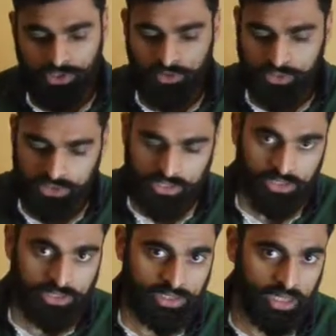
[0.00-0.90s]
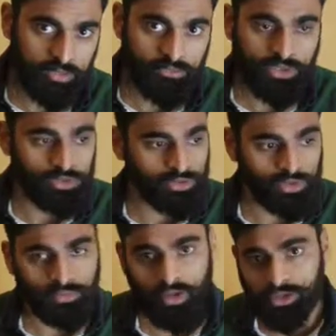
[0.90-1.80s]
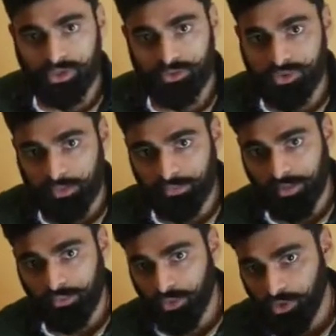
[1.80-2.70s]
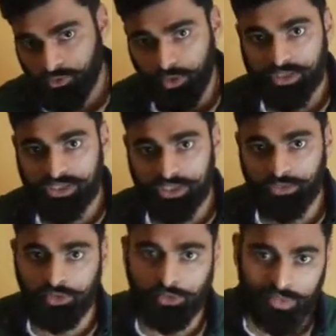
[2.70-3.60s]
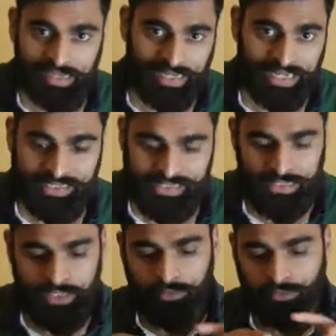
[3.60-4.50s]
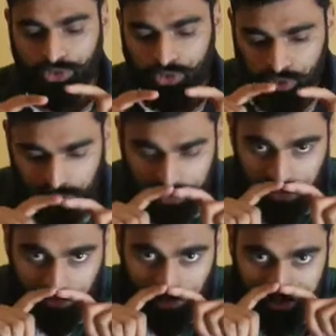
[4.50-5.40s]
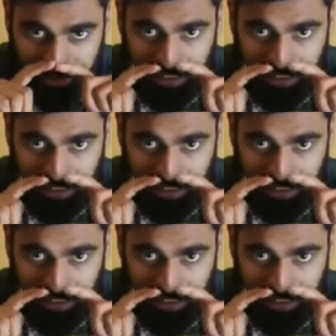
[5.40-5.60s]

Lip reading: So at certain times, you might use a bit more of one tea or a bit less, but you're trying to create a